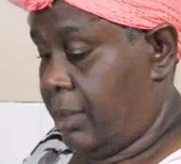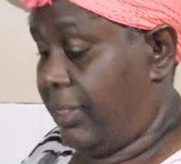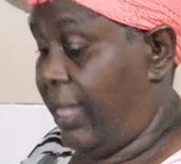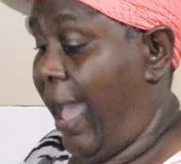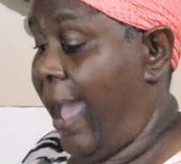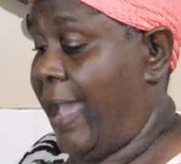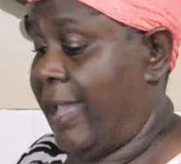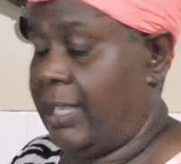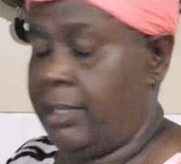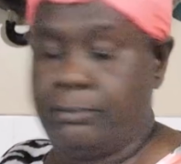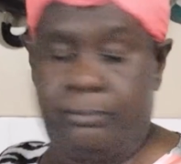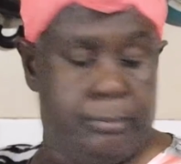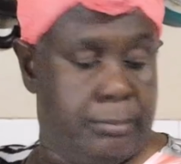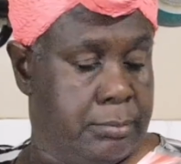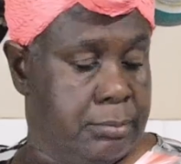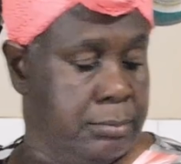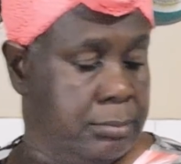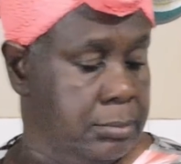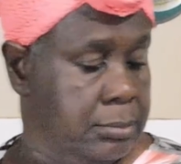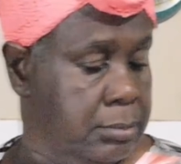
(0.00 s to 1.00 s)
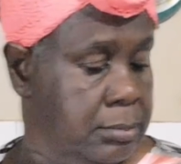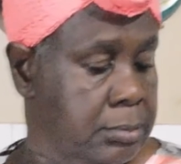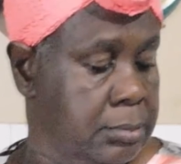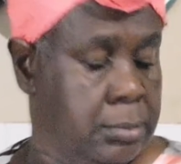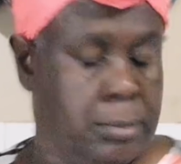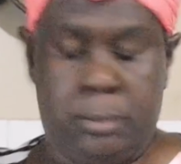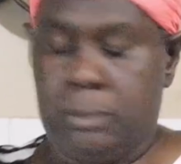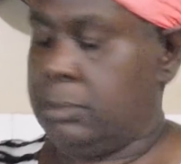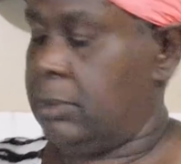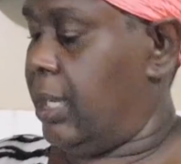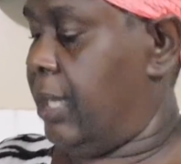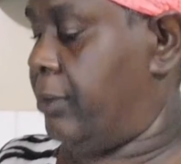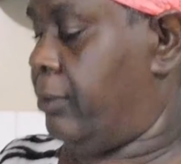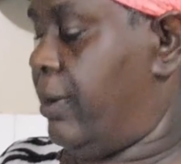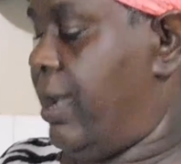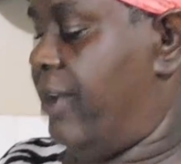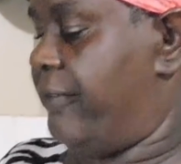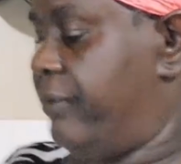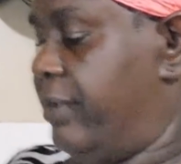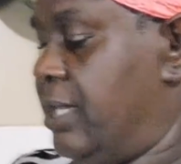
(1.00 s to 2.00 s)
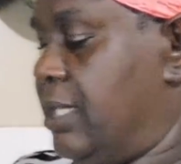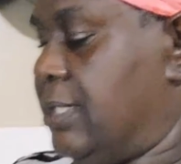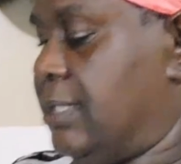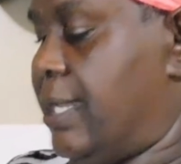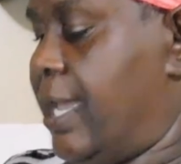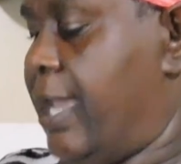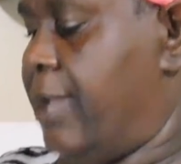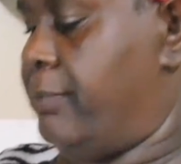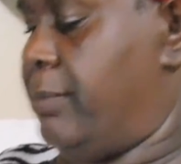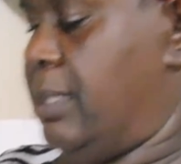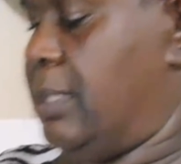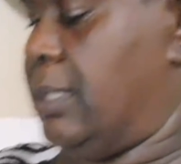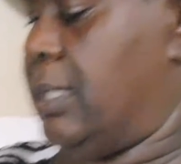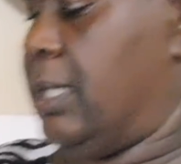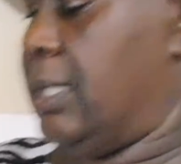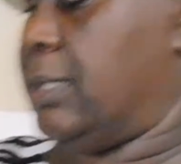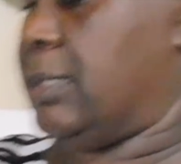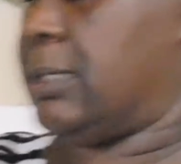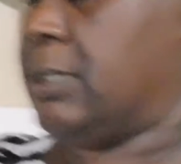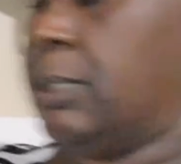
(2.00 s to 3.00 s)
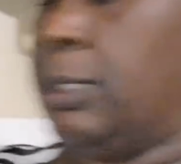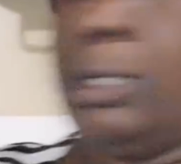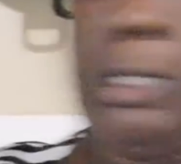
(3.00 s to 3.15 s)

thyme. I don't have any thyme in this.